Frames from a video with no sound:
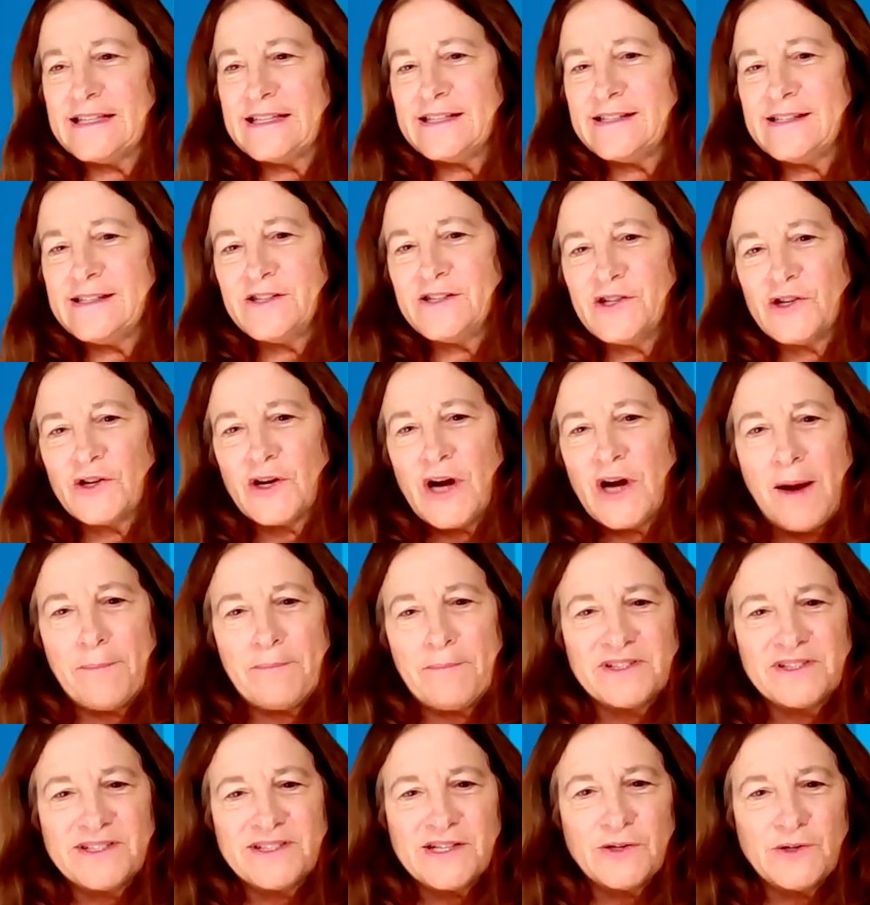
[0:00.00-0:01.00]
This is your
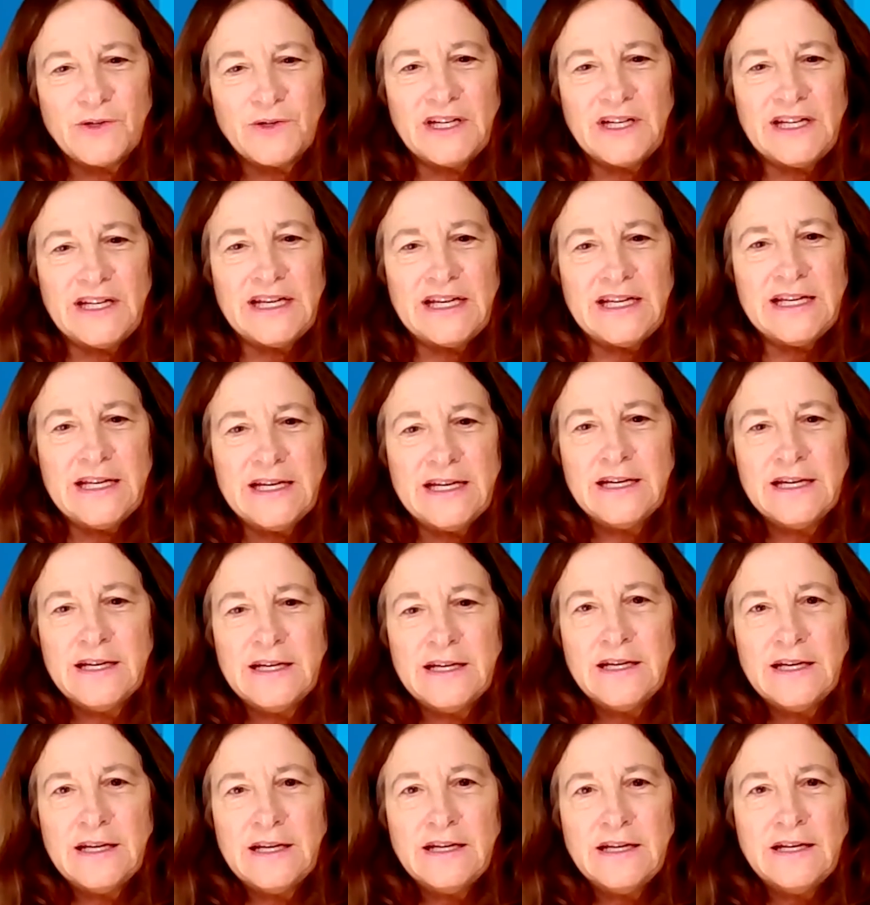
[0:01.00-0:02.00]
opportunity
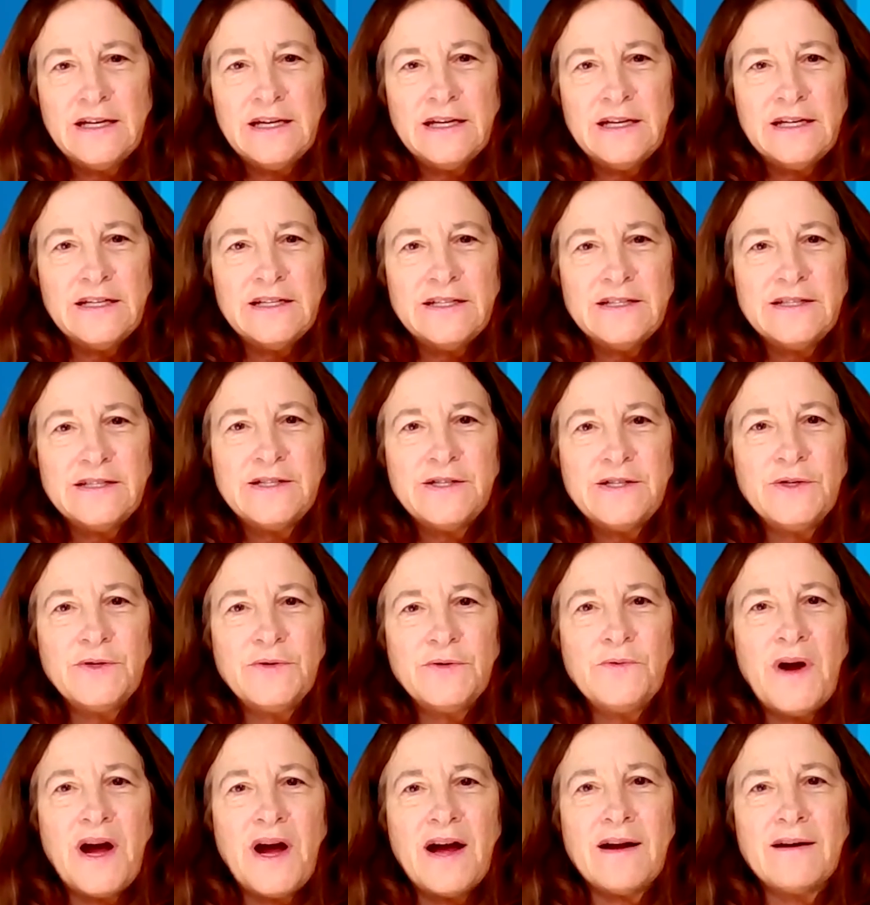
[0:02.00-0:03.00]

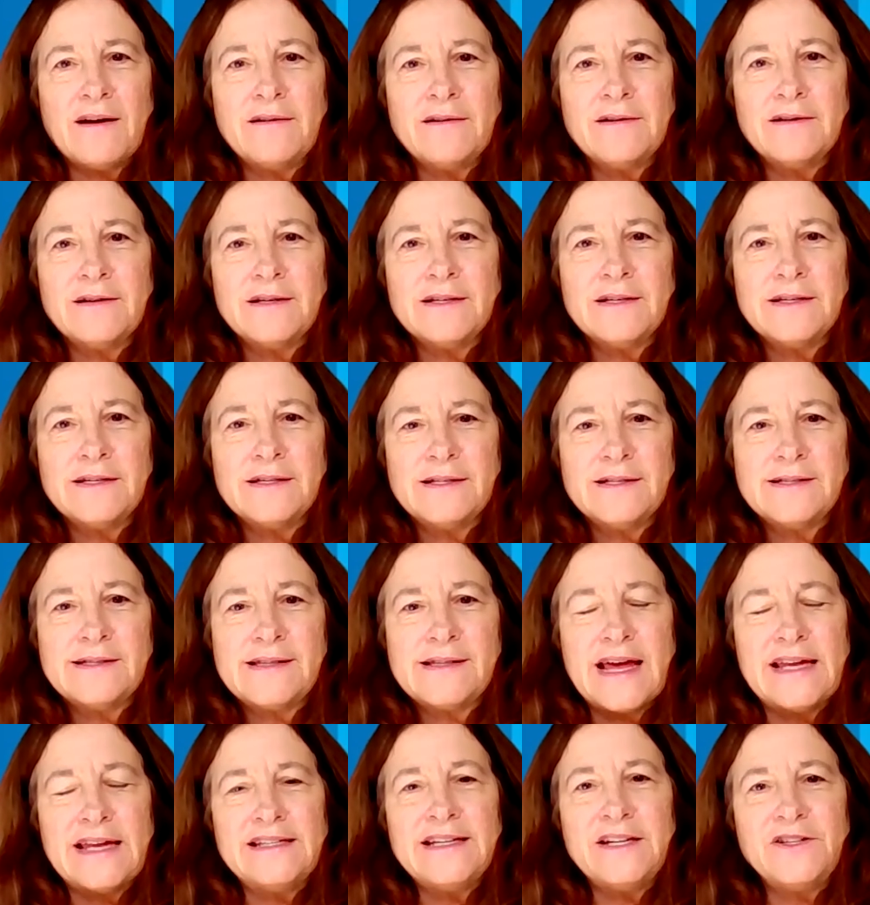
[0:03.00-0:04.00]
to uh,
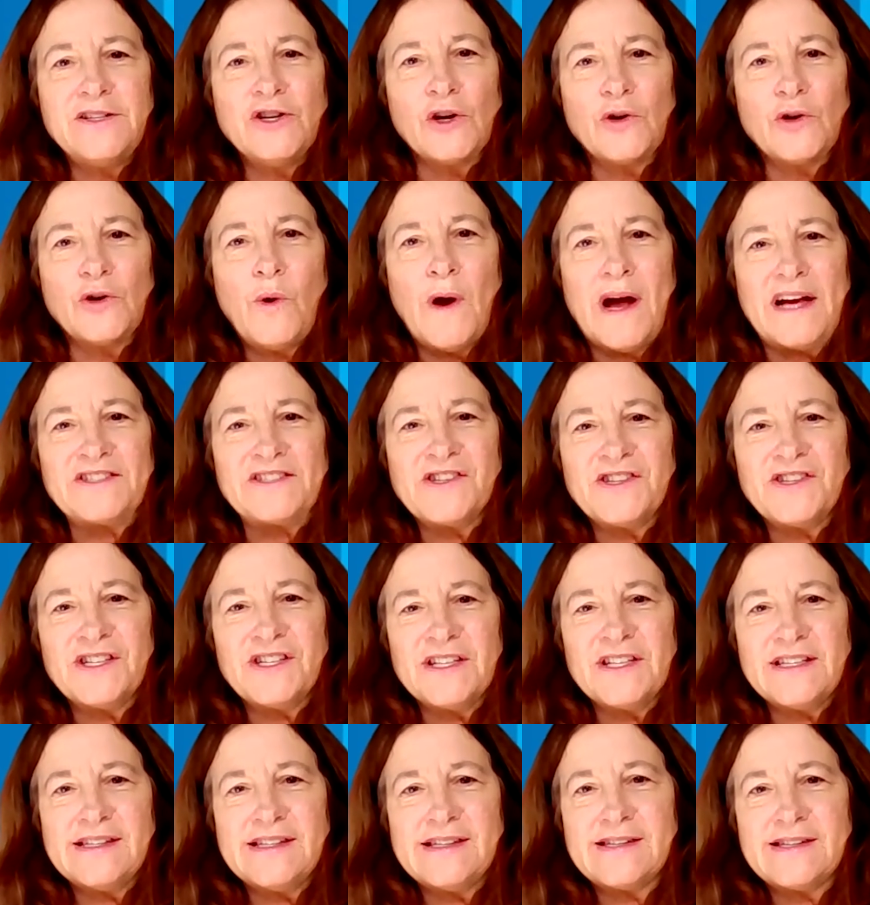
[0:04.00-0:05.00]
send in your
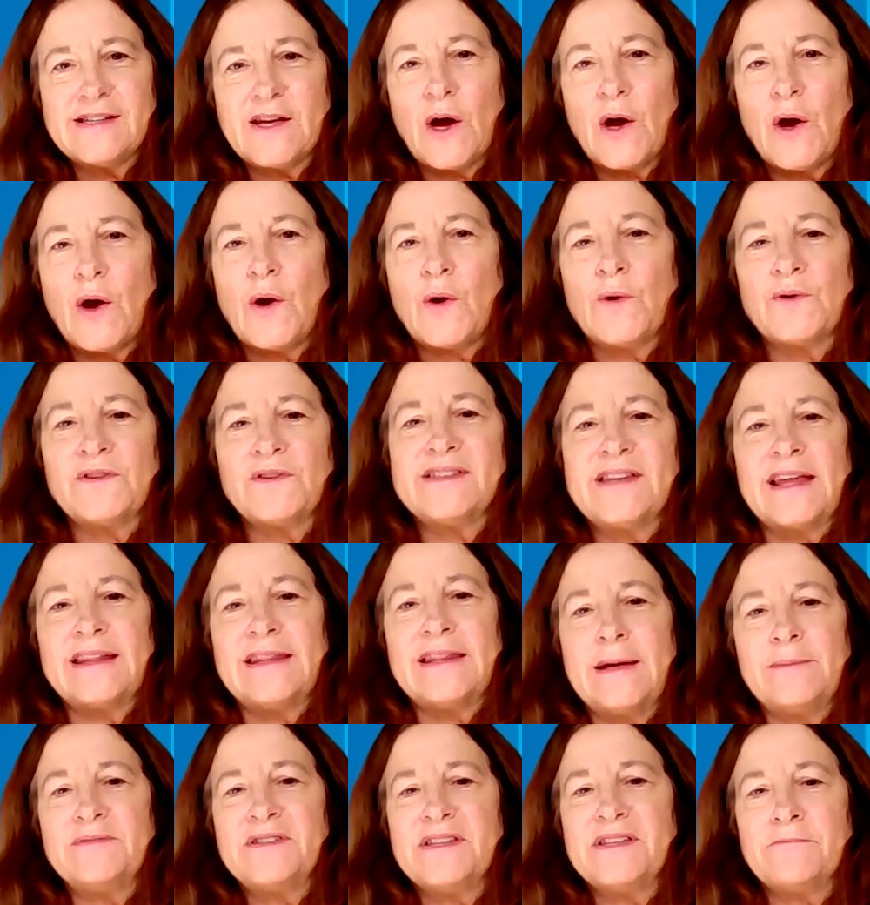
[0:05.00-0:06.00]
questions. So
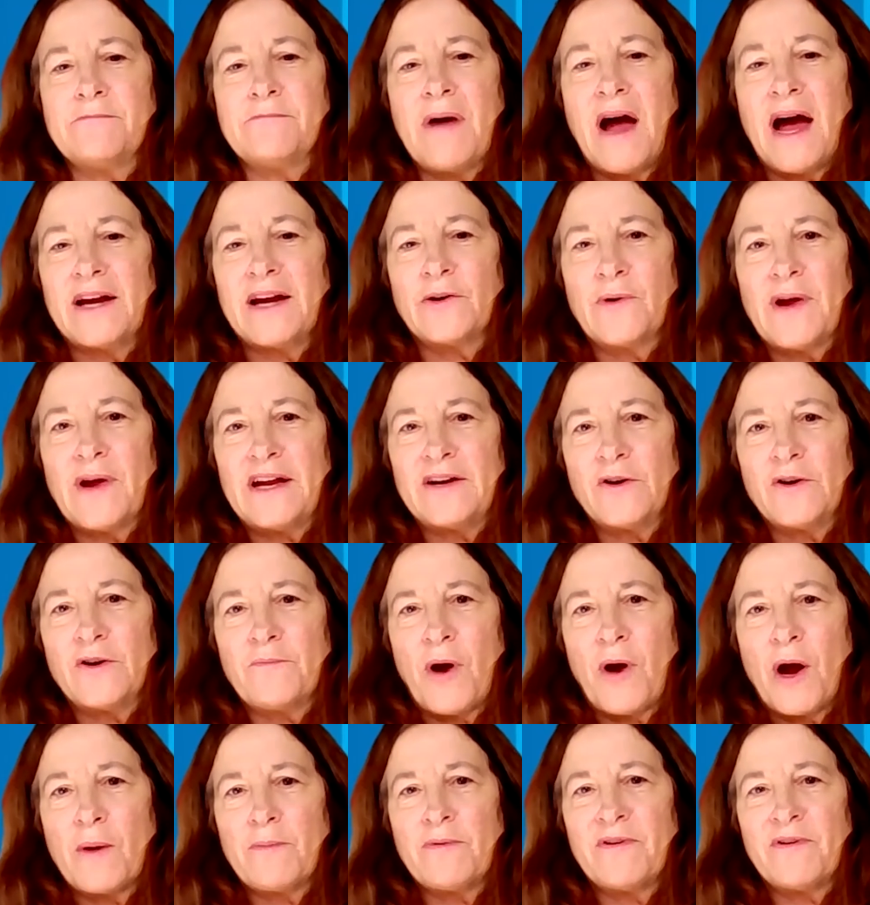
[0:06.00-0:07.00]
moderator
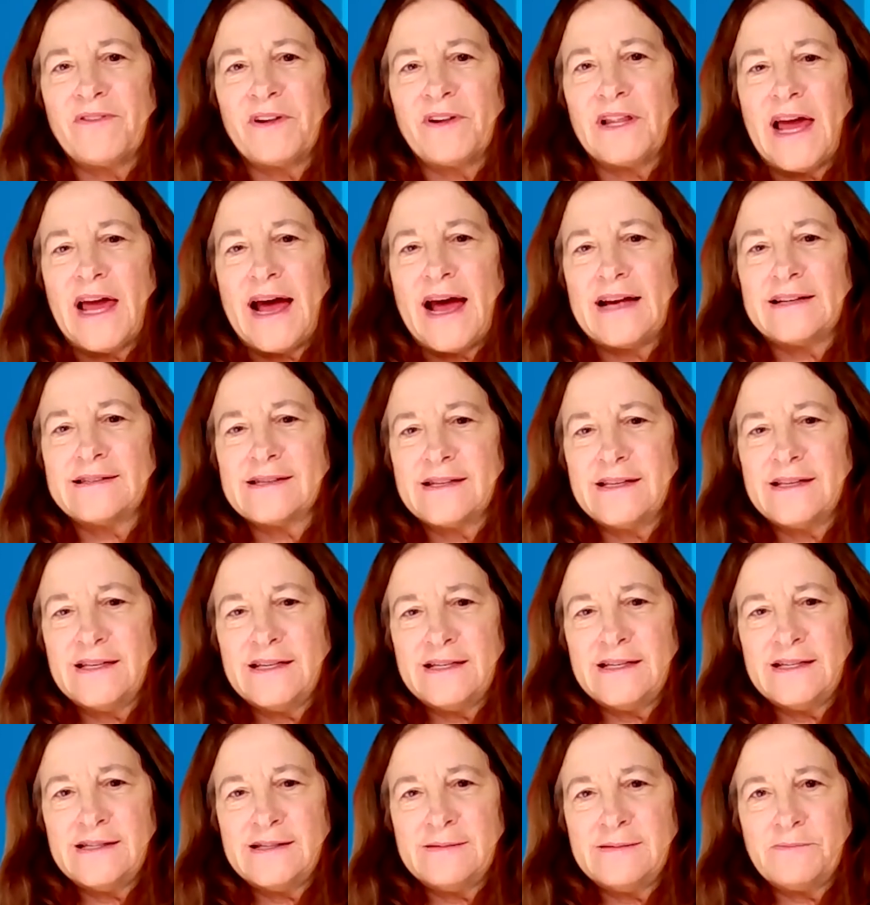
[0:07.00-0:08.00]
Barbara
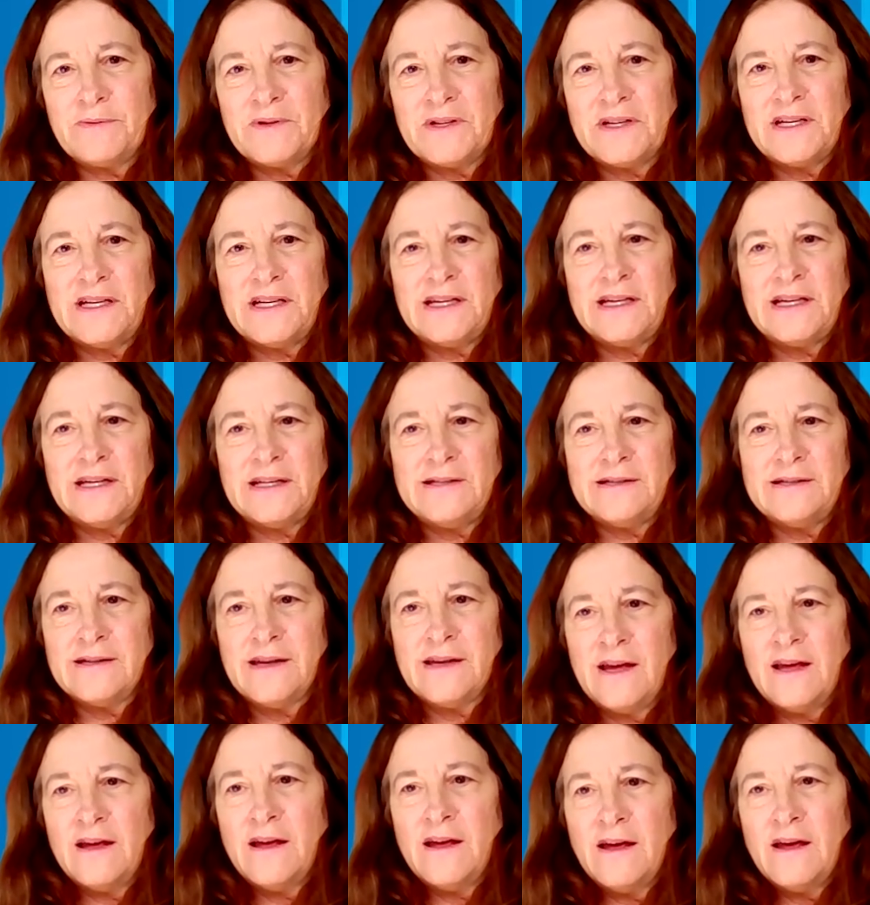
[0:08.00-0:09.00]
Velasquez, please.